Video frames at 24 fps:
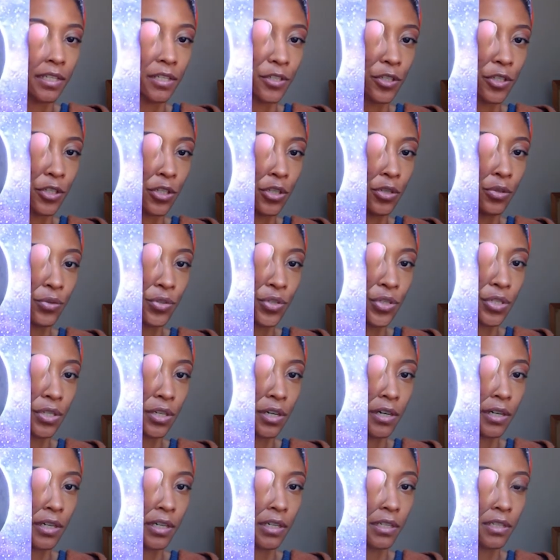a new start
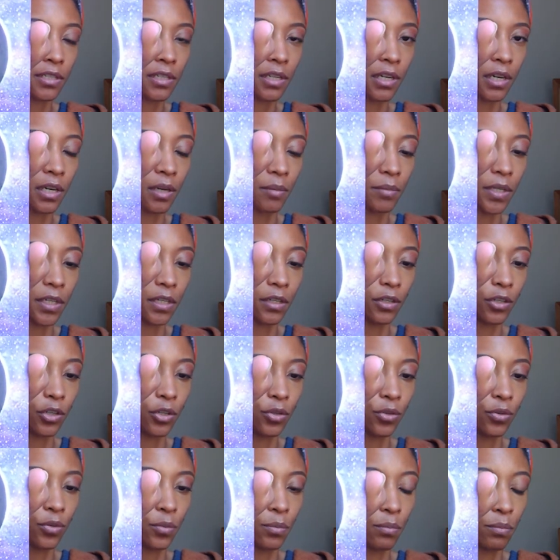is coming.
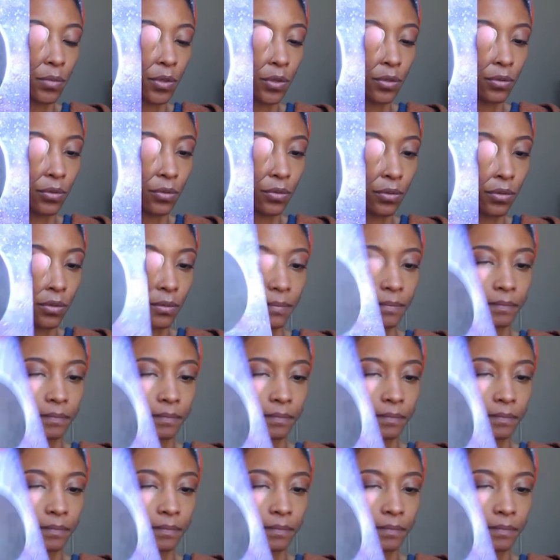New moon.